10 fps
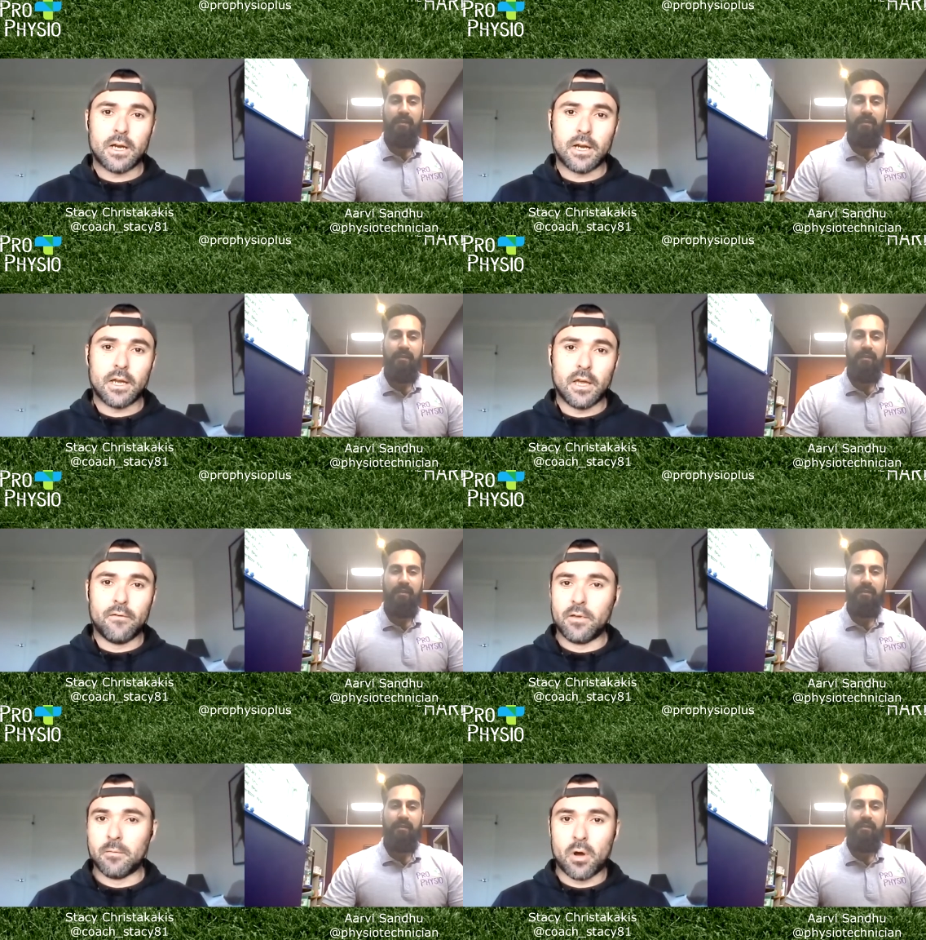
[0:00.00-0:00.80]
Speaker 1: even in
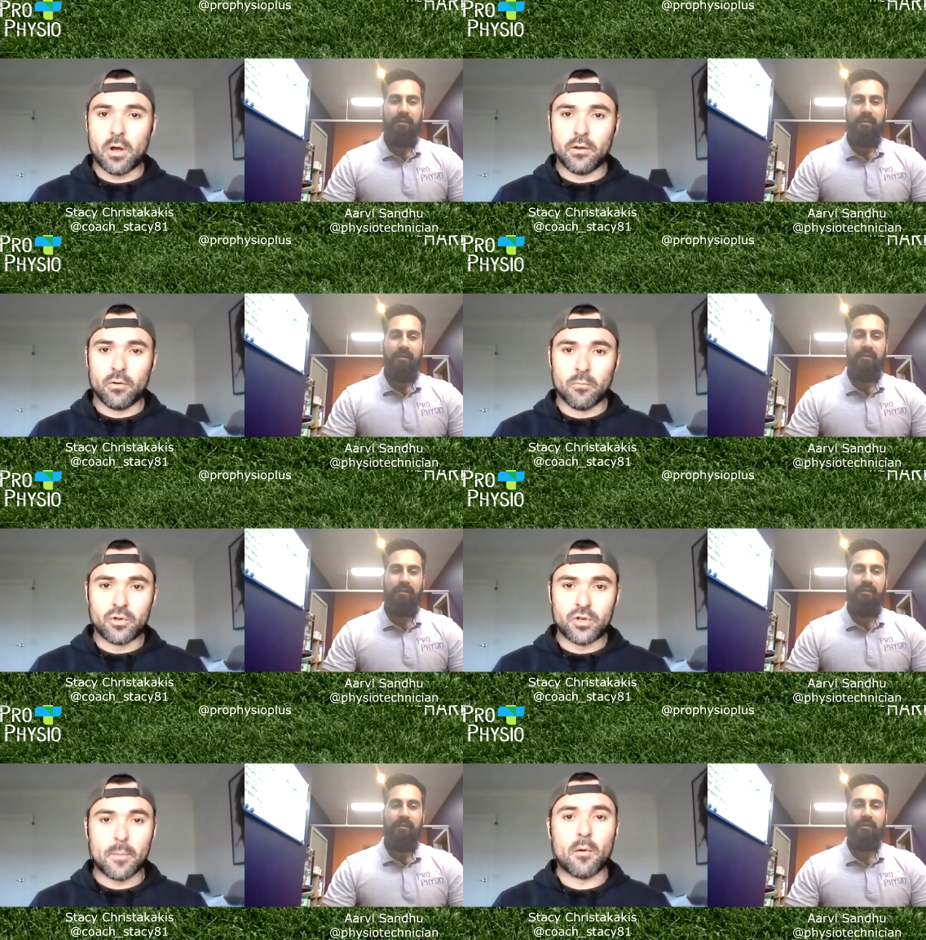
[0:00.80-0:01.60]
my normal job,
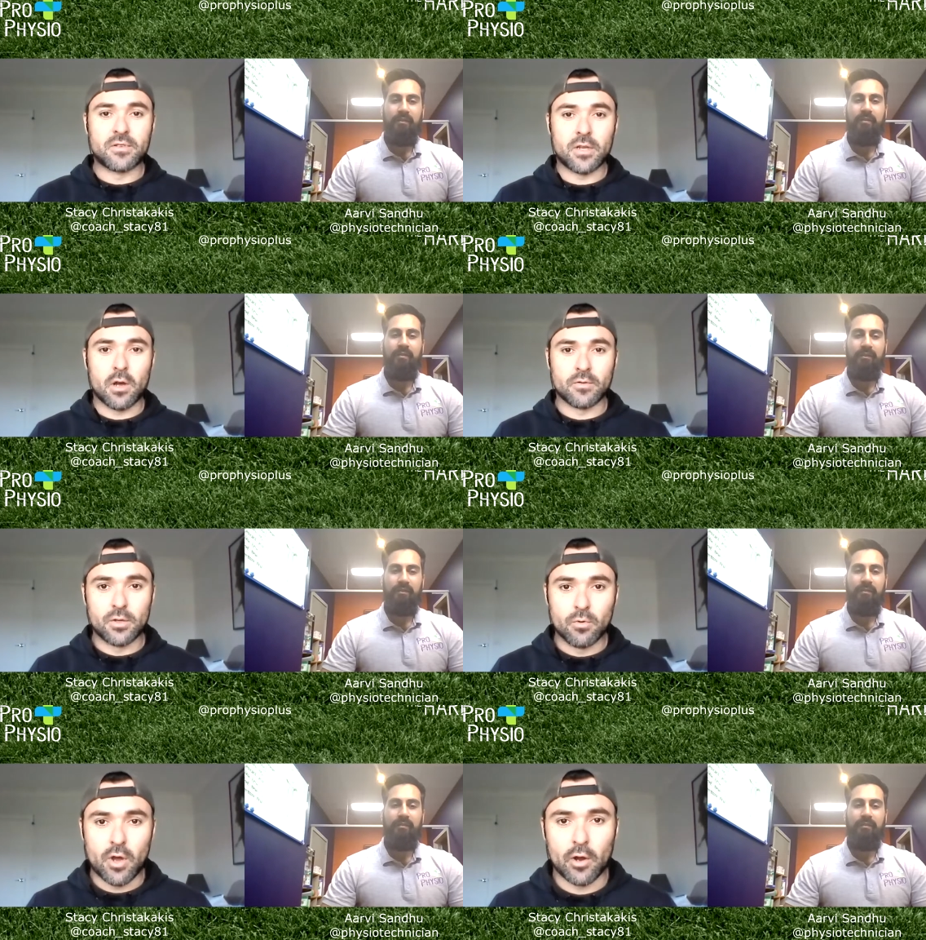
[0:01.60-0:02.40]
I was still
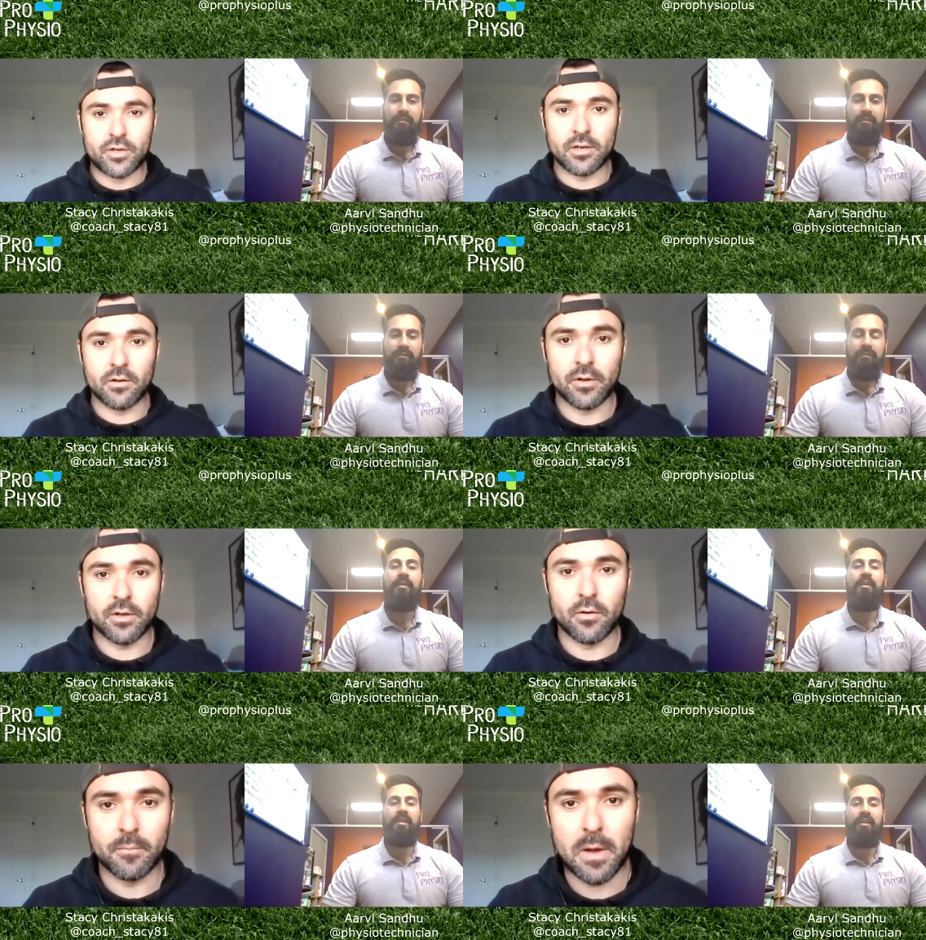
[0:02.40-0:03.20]
coaching on a
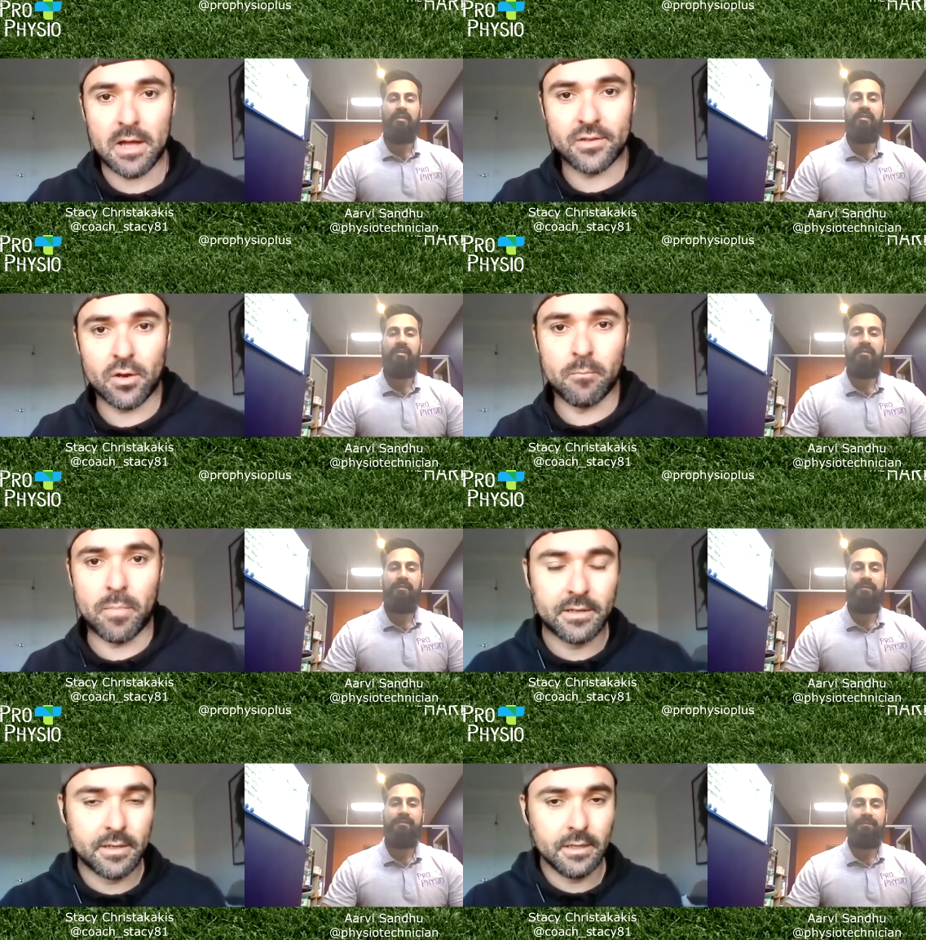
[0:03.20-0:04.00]
part-time
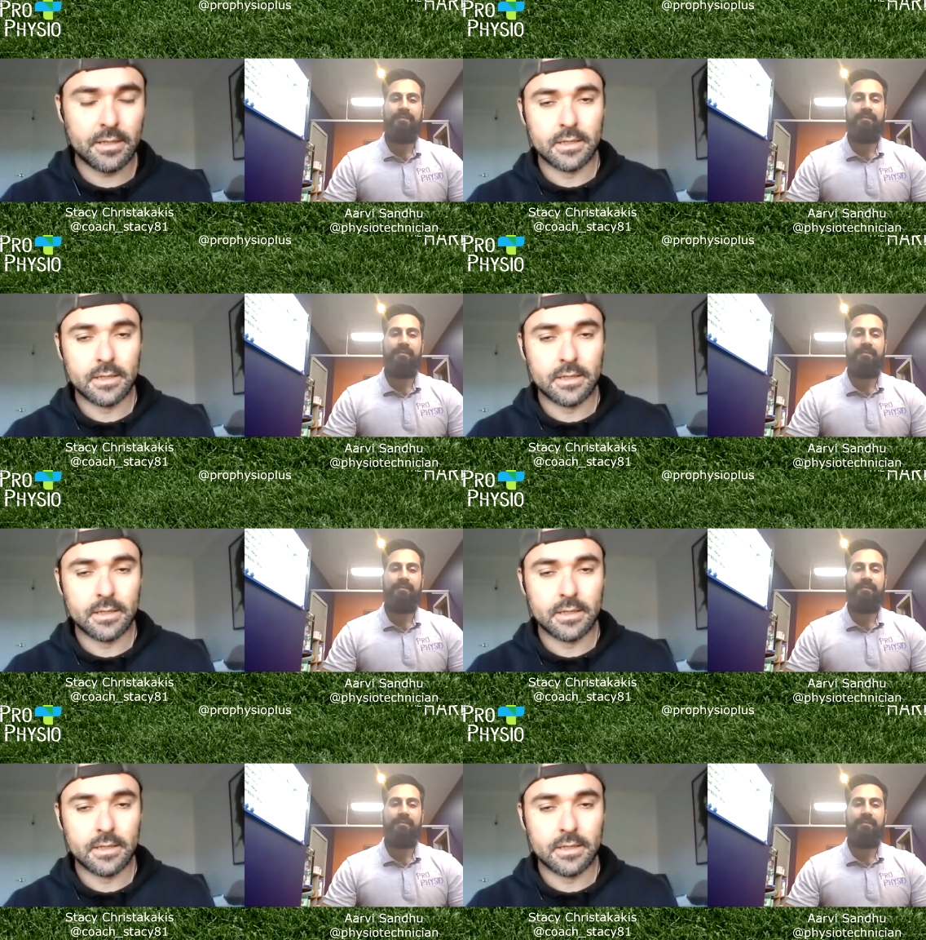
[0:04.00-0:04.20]
basis.